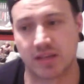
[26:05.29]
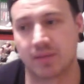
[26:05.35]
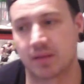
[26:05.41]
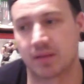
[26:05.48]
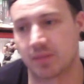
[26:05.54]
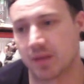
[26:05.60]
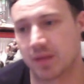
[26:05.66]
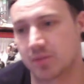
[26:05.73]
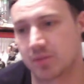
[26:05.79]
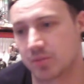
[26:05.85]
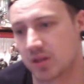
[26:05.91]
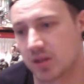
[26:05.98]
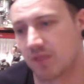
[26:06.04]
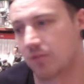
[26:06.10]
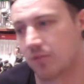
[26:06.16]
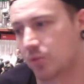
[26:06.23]
He picked me up some
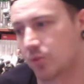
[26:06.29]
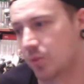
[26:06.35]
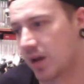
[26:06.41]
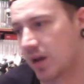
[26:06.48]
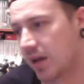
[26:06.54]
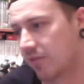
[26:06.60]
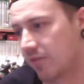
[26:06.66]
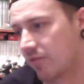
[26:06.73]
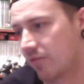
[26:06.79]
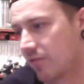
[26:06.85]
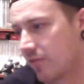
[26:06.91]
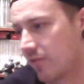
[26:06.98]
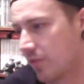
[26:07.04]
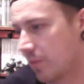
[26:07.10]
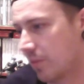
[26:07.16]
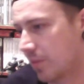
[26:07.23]
stuff from Japan
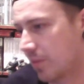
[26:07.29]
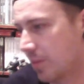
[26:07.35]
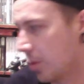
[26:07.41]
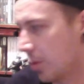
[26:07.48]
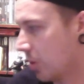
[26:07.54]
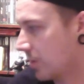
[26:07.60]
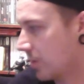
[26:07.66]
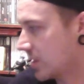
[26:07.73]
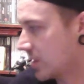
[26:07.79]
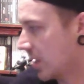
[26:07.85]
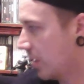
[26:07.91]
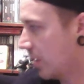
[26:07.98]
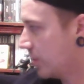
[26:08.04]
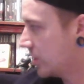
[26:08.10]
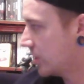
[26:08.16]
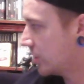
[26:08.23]
from the Pokemon Center,
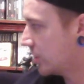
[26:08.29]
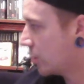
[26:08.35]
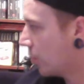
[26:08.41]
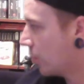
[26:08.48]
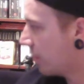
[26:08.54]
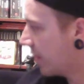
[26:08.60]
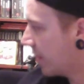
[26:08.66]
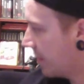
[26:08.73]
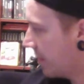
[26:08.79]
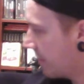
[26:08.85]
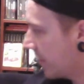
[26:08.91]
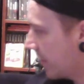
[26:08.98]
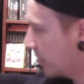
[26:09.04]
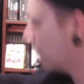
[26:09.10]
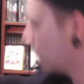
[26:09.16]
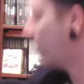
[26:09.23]
which is cool of him.
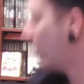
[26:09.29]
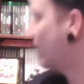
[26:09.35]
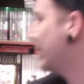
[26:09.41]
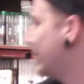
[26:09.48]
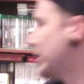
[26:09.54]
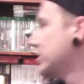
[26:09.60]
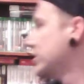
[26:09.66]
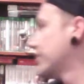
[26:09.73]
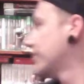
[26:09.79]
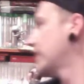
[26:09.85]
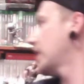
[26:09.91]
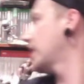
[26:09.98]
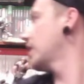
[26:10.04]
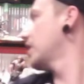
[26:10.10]
Thank you very much for that.